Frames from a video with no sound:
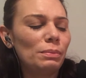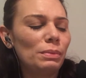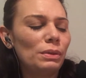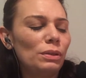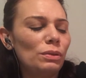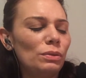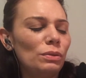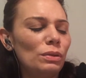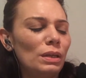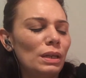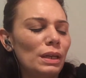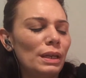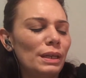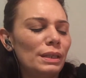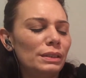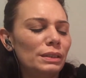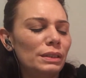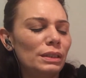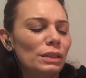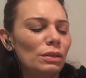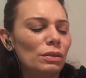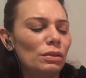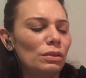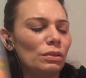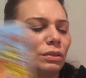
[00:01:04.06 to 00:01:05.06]
be
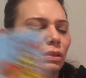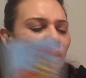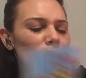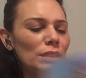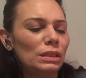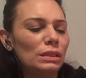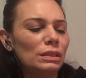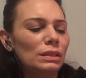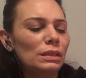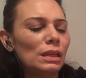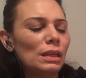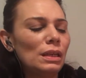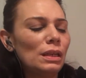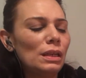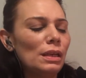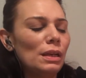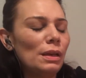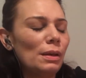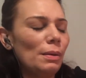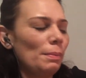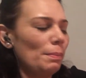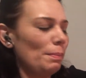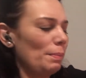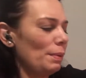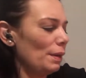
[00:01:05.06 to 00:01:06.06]
utilizing all of these.
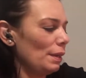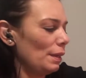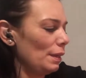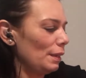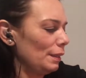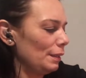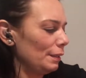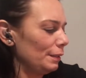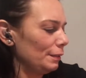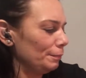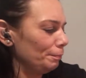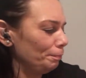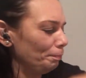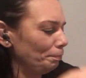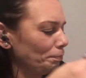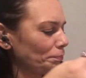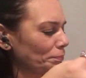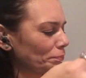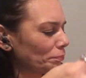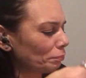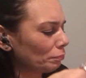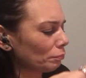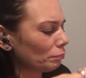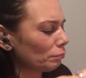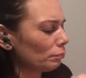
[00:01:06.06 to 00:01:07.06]
But
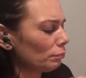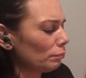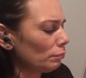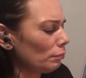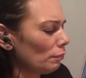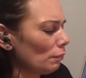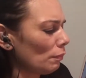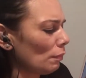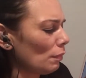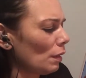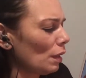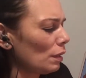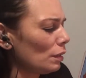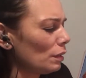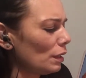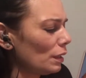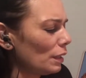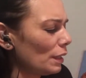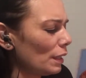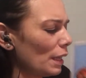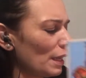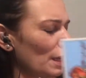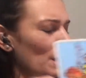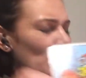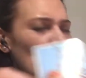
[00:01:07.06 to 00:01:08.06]
the
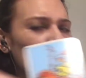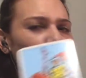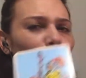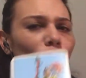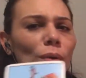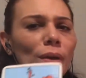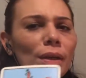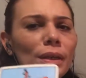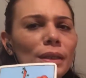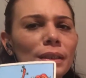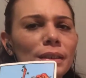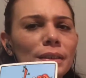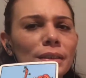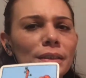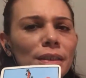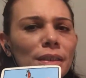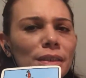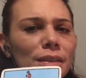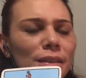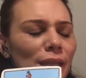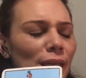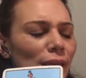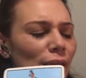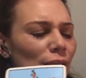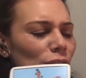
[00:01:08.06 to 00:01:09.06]
Knight of Wands
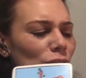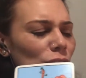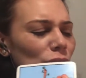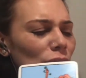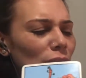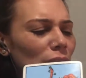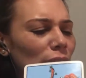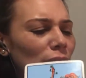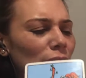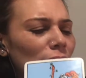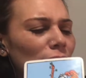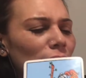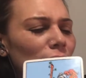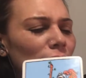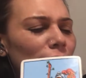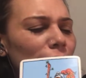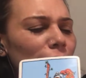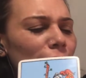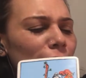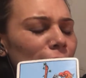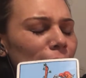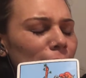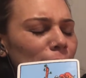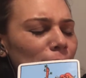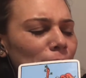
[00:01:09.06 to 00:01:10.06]
is actually
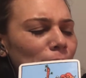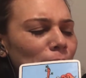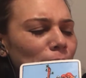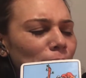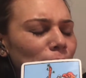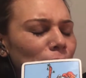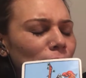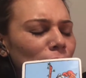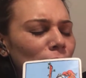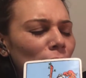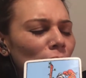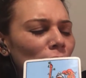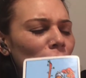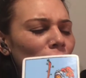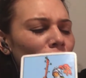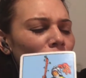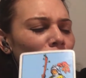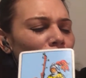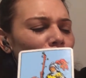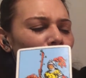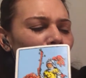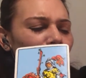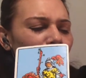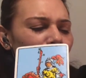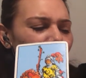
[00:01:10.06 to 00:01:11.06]
a
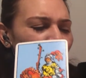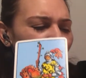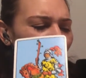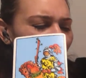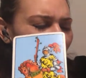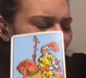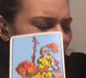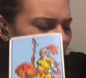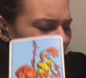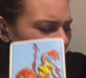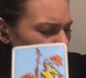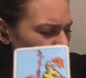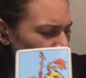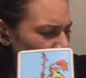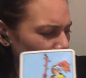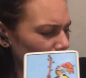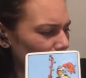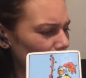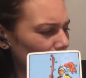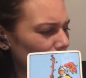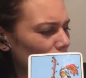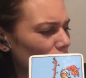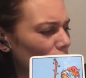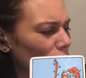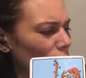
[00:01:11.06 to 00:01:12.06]

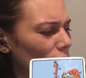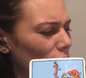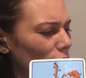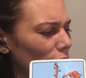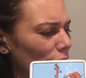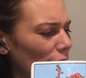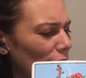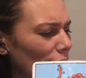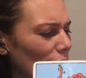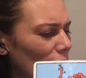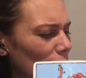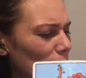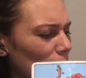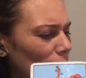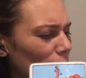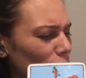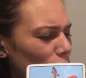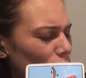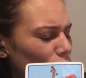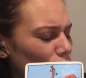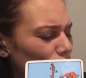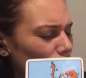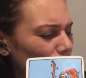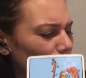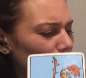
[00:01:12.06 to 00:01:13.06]
Sagittarius card, like I
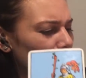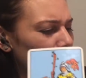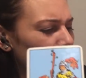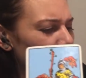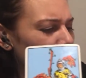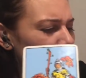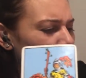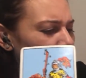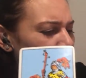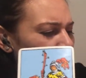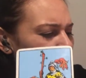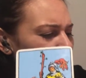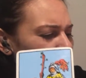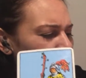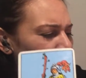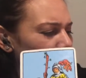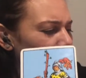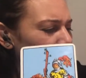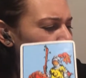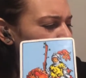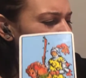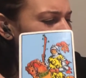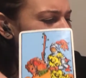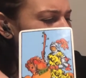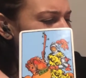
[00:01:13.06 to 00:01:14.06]
mentioned. And the
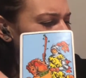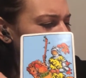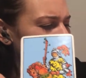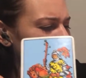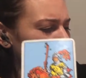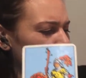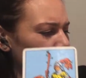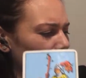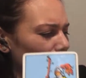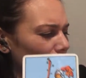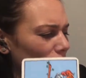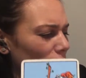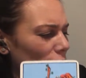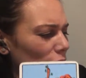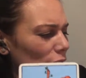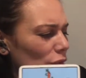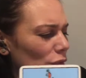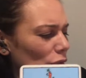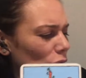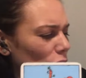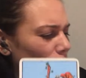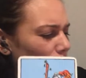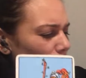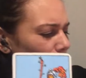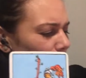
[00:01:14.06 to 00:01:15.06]
Knight of Wands is
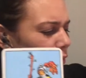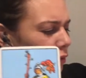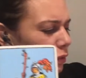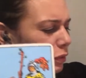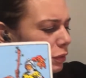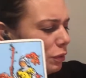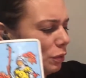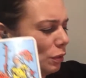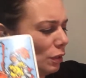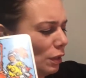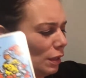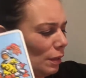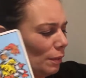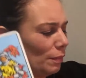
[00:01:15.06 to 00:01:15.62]
also